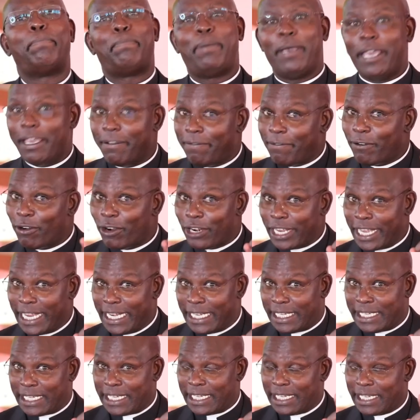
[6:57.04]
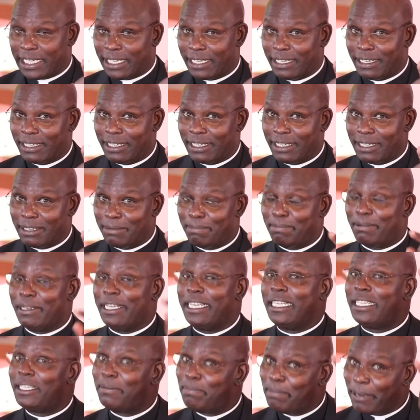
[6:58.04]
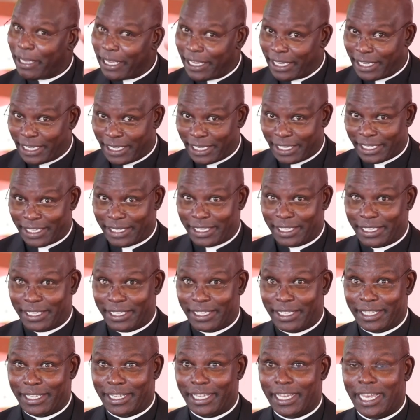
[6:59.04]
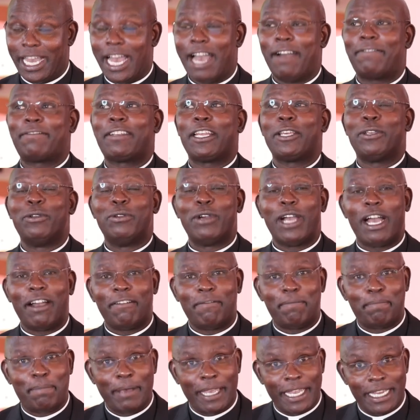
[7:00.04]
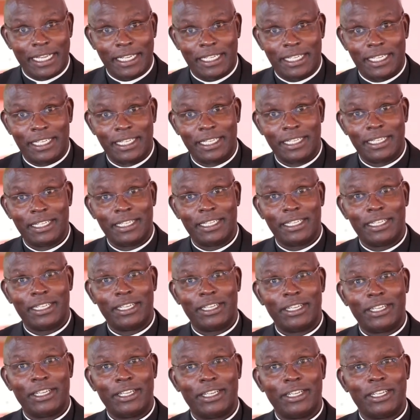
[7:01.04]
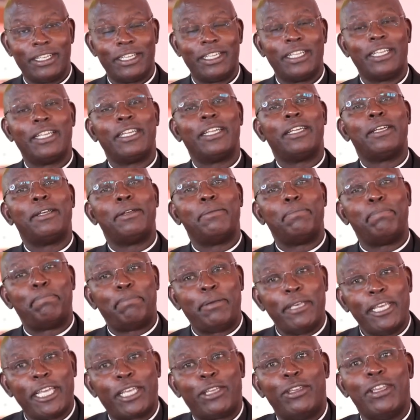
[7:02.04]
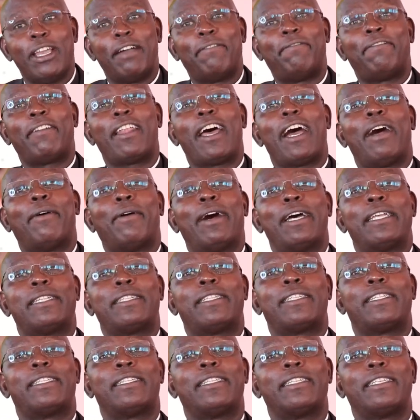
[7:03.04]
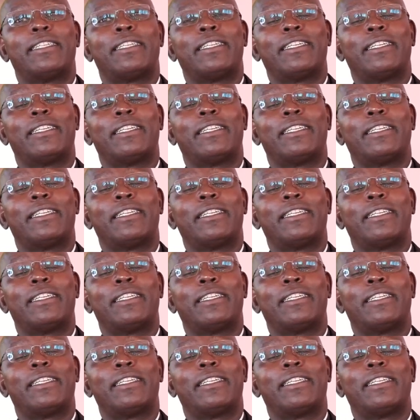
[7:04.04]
Pay for it. Please pay after you have paid. Pick your flowers.